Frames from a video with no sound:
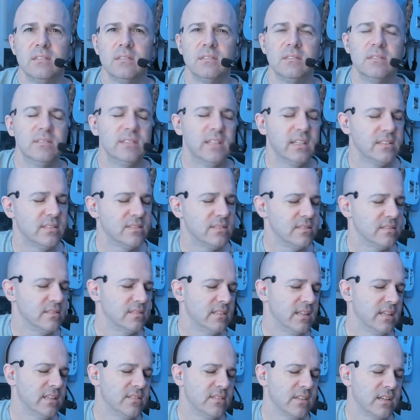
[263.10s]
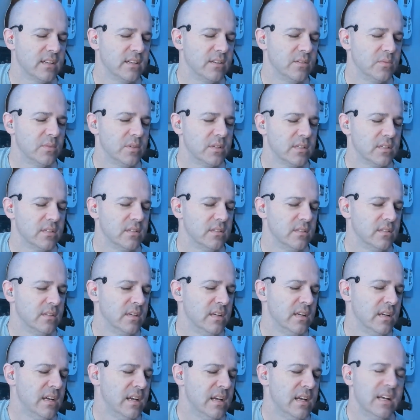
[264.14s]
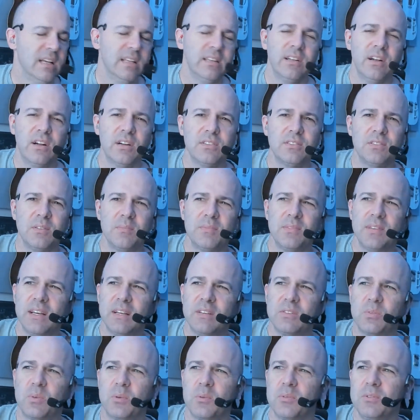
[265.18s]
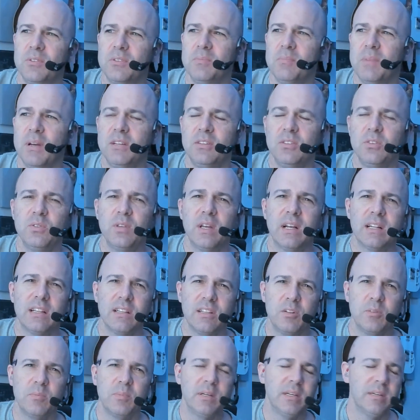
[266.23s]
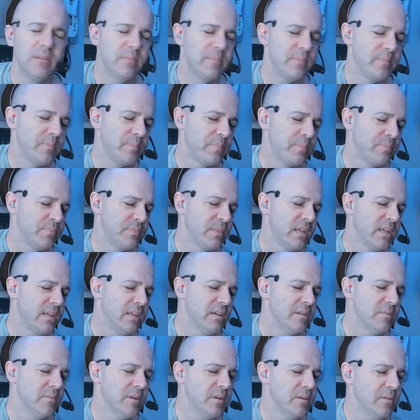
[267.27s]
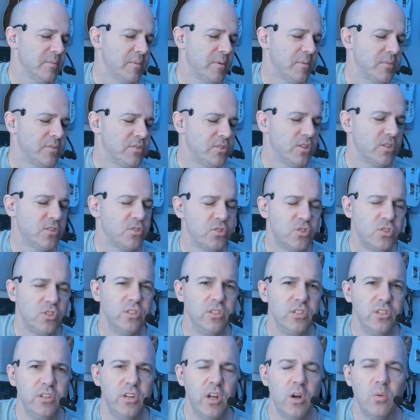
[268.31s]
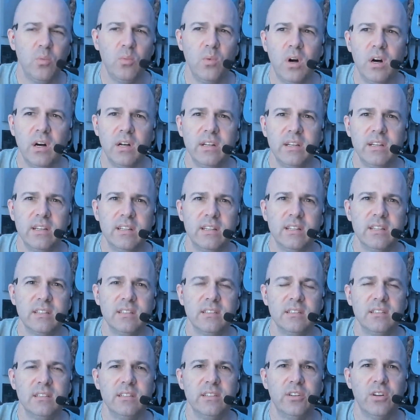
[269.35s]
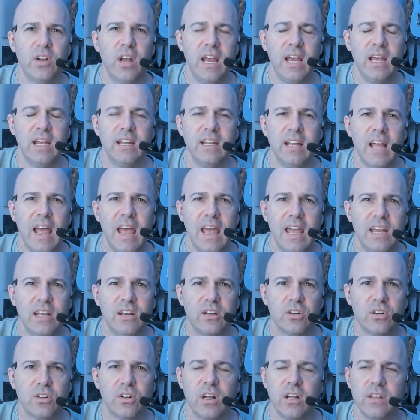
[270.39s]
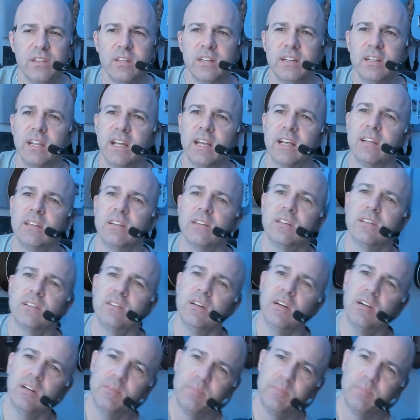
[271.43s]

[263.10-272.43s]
That's not going to work. There are some things where you might do that a little bit, but remember, you don't want your hand anchored on the neck of the guitar.